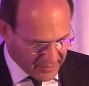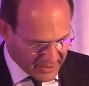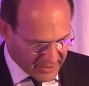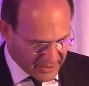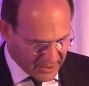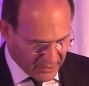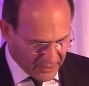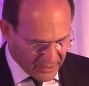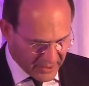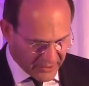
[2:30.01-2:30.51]

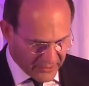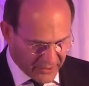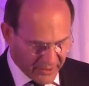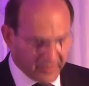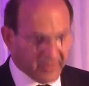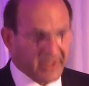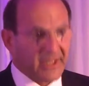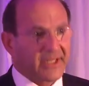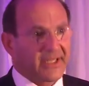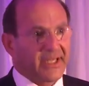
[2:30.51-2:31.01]
Soldiers
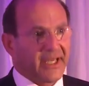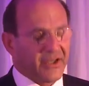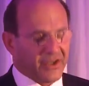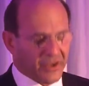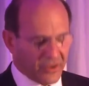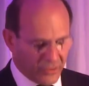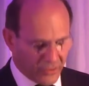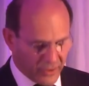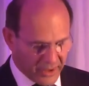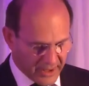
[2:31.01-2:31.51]
Rehabilitation
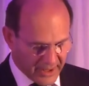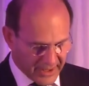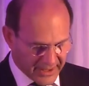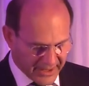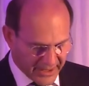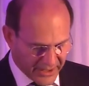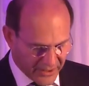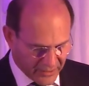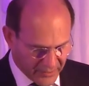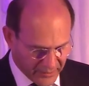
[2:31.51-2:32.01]

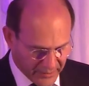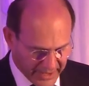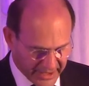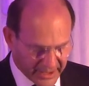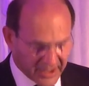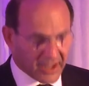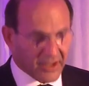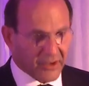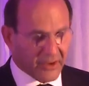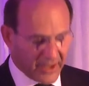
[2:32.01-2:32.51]
Organization Beit
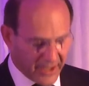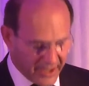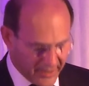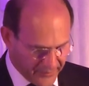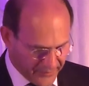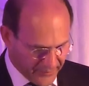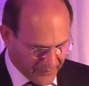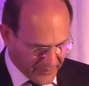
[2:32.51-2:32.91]
HaLochem,